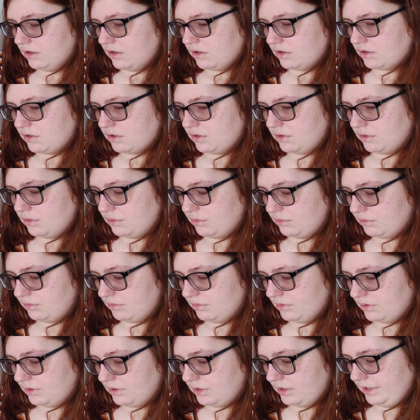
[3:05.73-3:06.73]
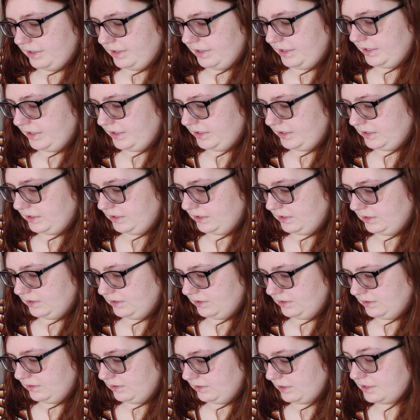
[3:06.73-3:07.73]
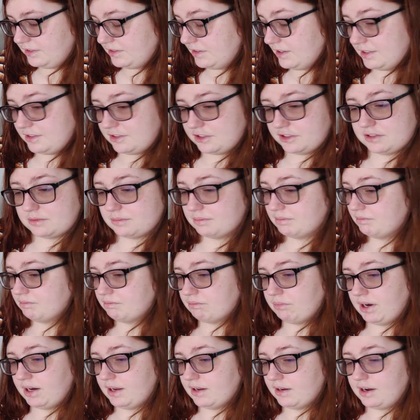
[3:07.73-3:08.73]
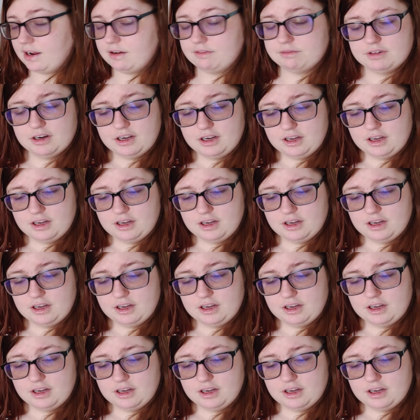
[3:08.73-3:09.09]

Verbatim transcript: so let, let's just break it down.